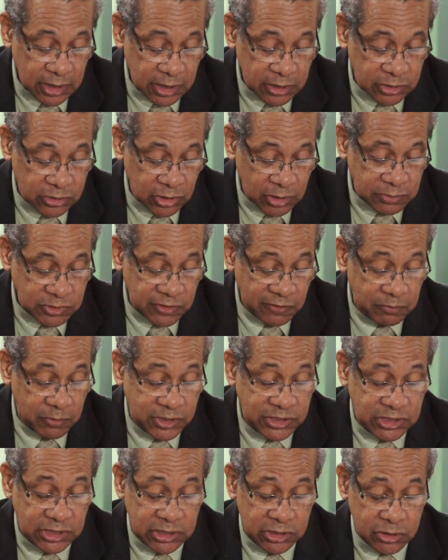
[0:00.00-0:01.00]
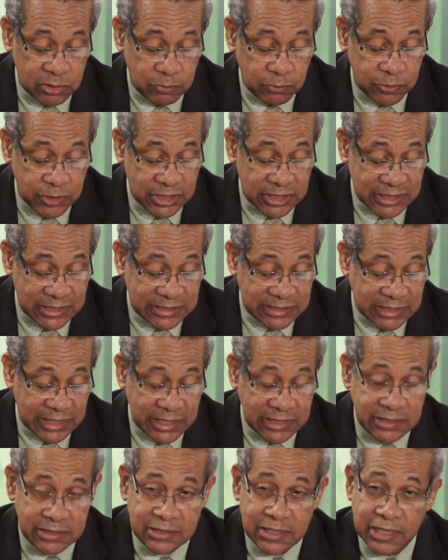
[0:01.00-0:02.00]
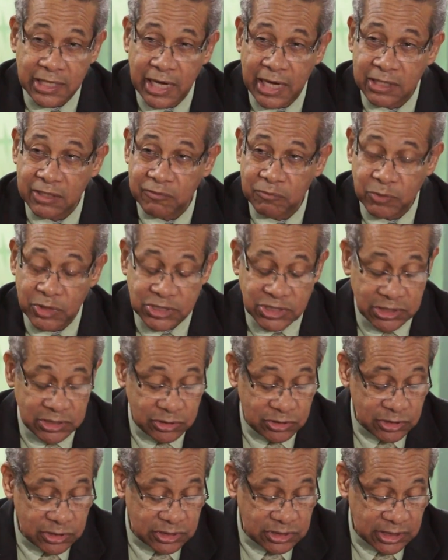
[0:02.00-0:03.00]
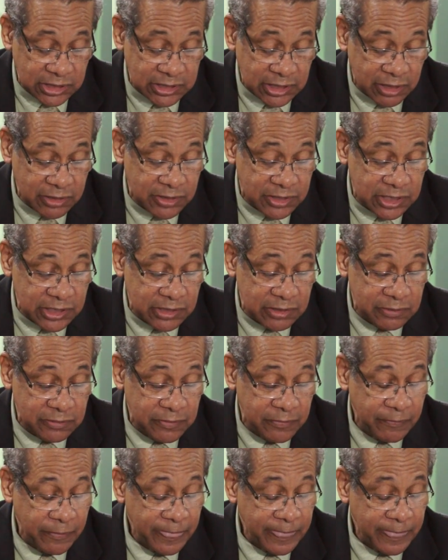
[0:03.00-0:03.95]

In terms of mosquito breeding sites, the kind of mosquitoes that are there,